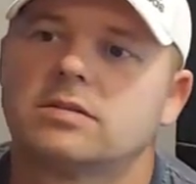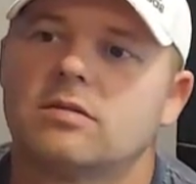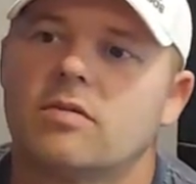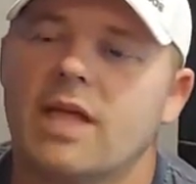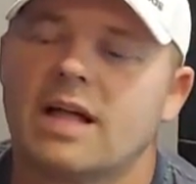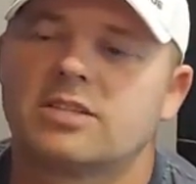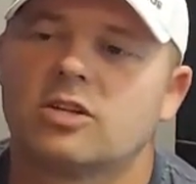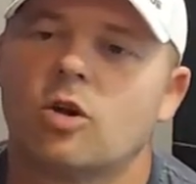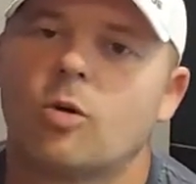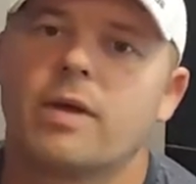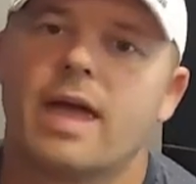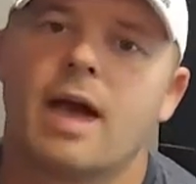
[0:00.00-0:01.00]
that's a
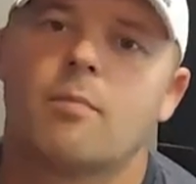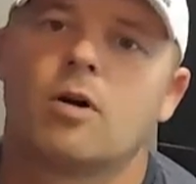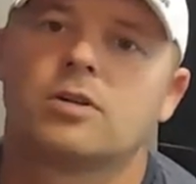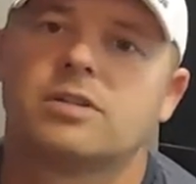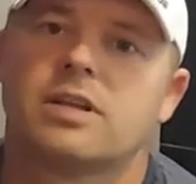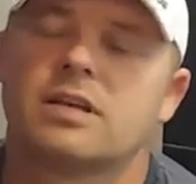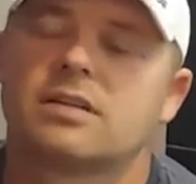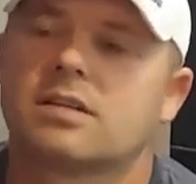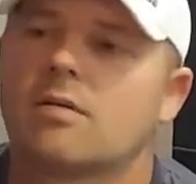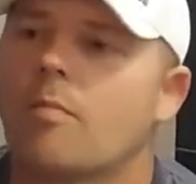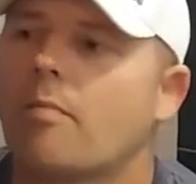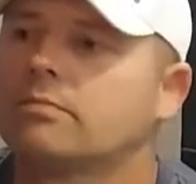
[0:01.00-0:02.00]
Dolby Atmos disc,
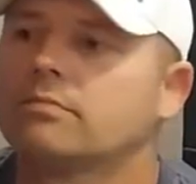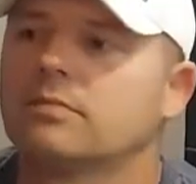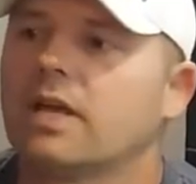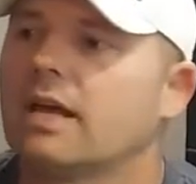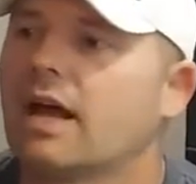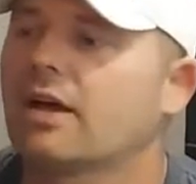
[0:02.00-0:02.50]
and I